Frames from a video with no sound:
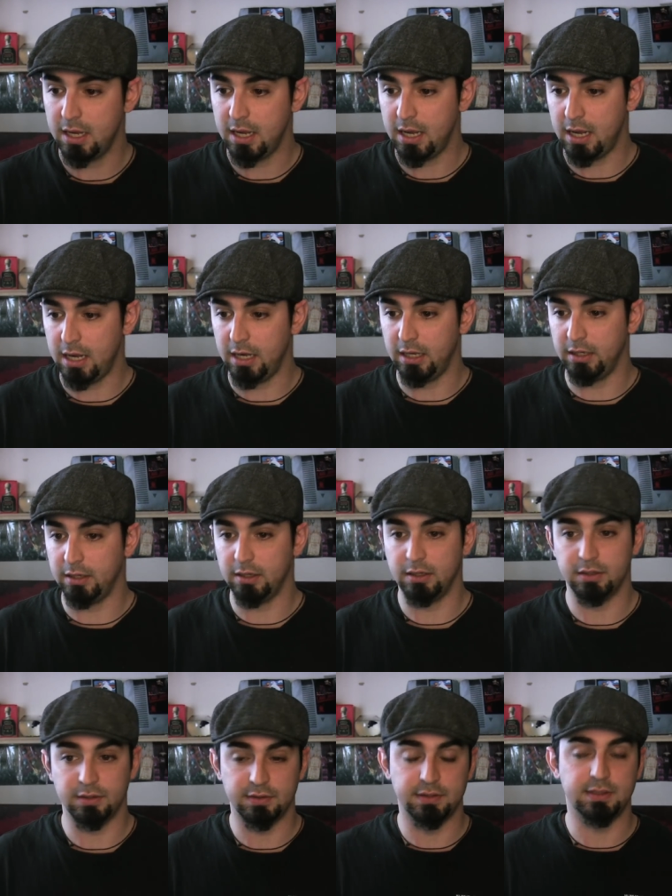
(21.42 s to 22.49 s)
and
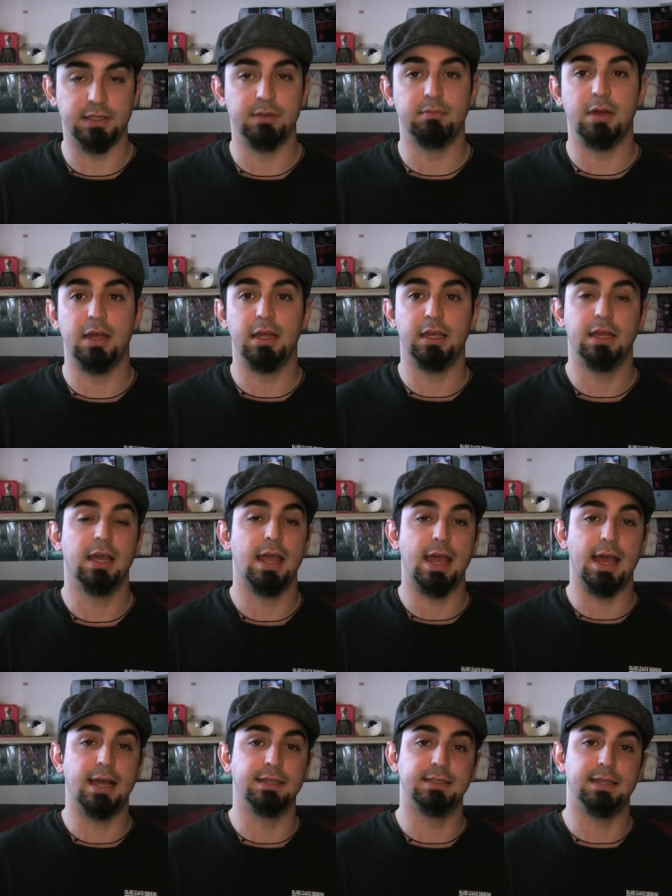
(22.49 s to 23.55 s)
sit my
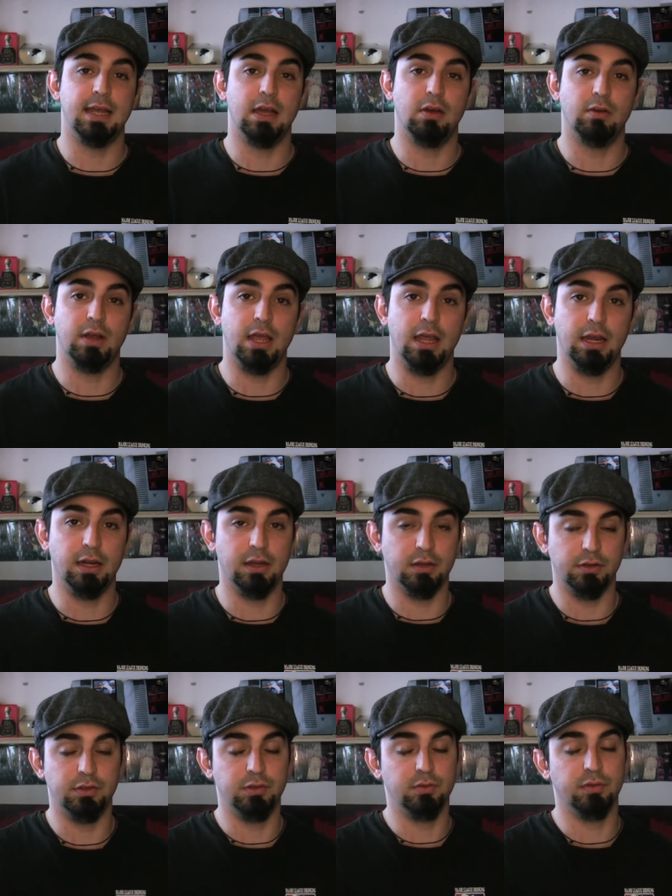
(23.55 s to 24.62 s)
ass down and
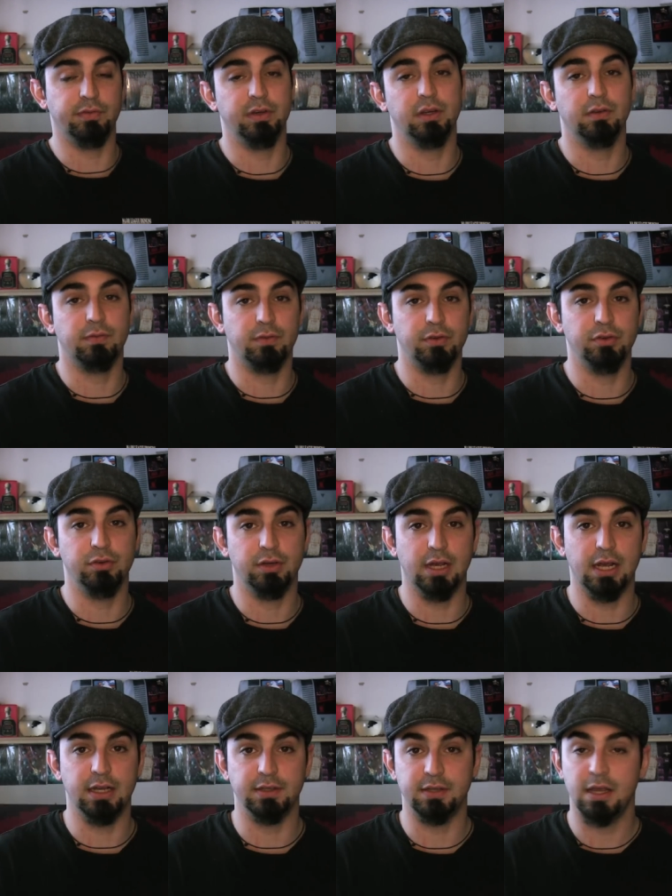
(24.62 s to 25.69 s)
do a video for you
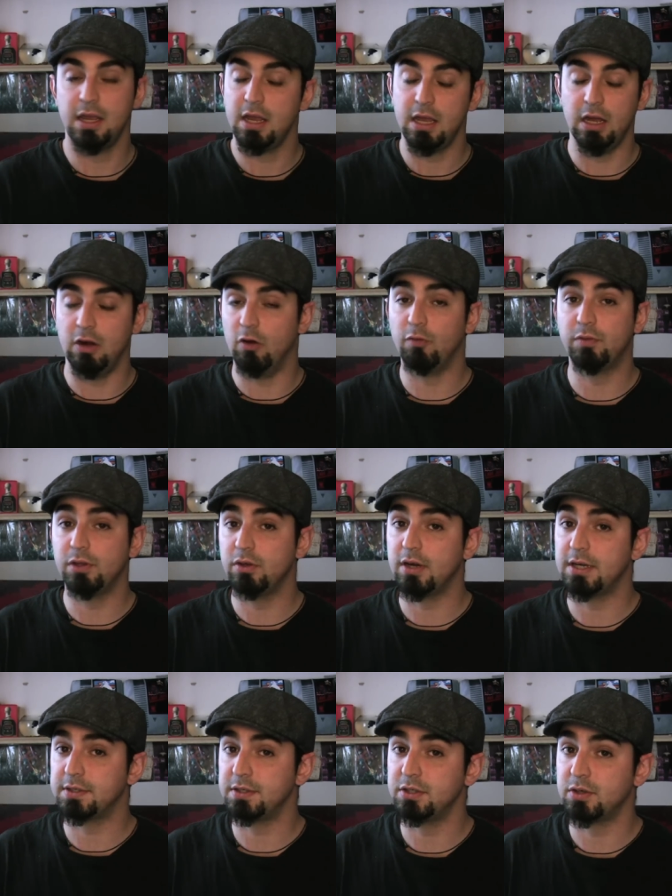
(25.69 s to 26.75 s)
guys. And hopefully you
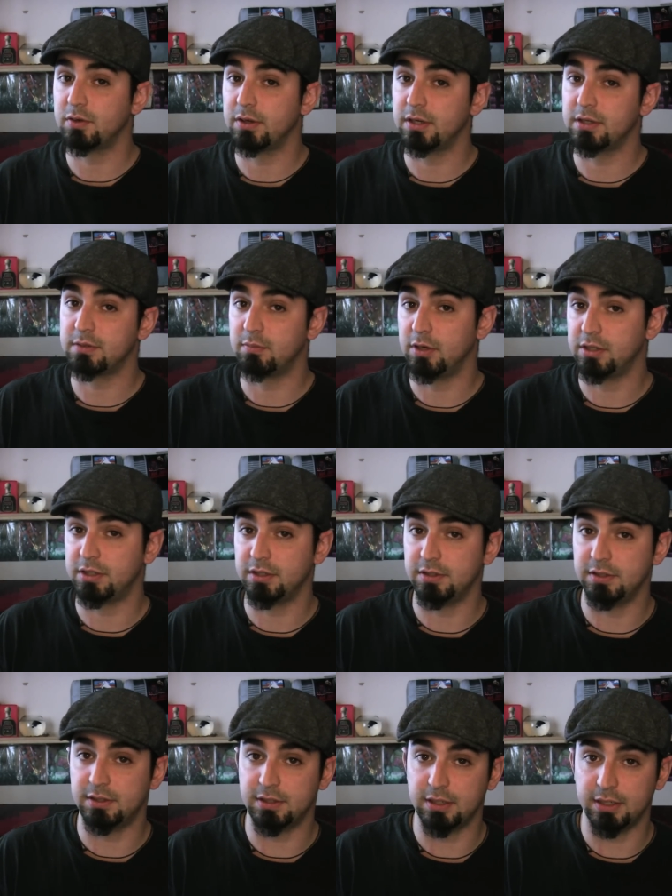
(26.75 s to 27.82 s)
guys enjoy it as much
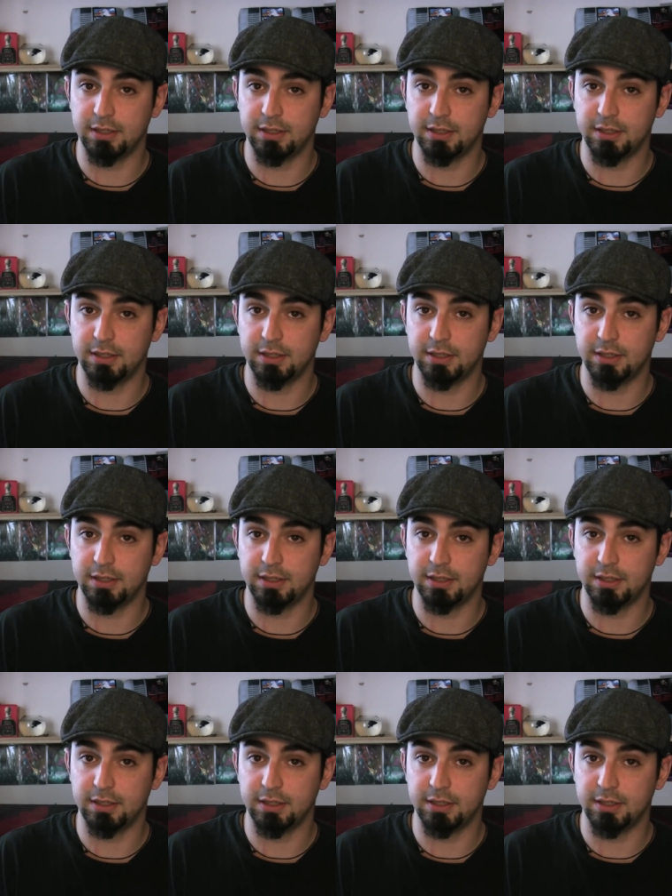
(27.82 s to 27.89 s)
as